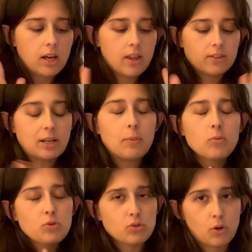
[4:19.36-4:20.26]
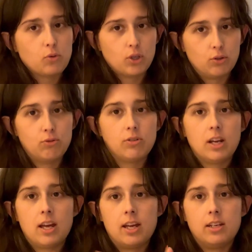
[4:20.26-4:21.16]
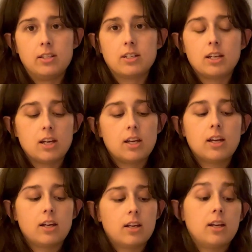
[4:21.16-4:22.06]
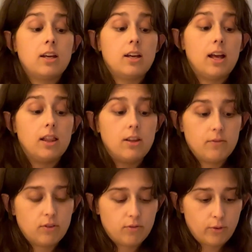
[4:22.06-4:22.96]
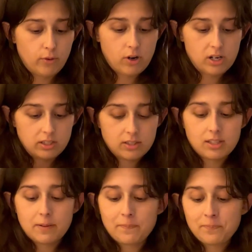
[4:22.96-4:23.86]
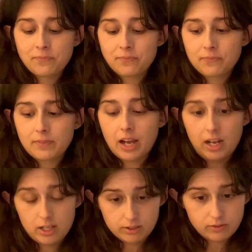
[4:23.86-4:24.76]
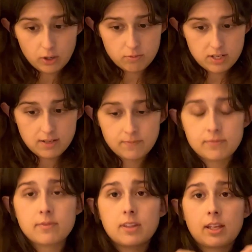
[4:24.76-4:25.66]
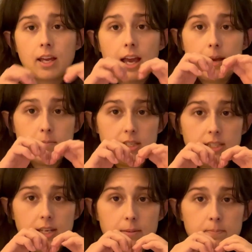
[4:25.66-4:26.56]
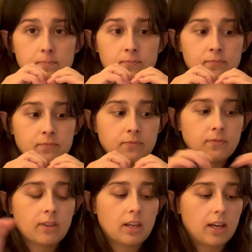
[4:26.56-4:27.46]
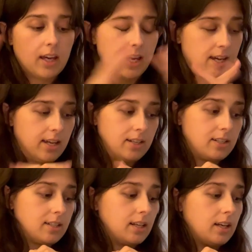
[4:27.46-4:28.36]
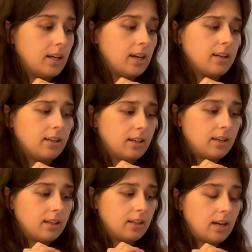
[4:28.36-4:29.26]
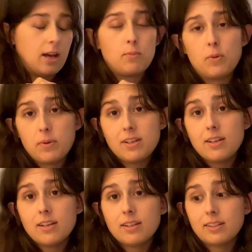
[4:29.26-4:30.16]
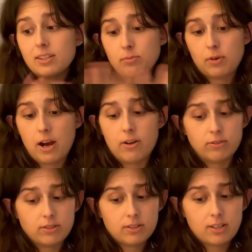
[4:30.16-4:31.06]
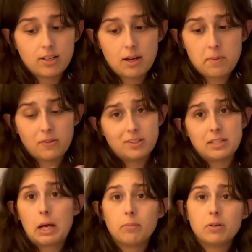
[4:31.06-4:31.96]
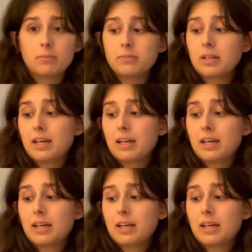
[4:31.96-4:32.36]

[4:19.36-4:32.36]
This album was so cute, and I love the photo cards. I love Hobie. I miss him, and I hope he is proud about this album,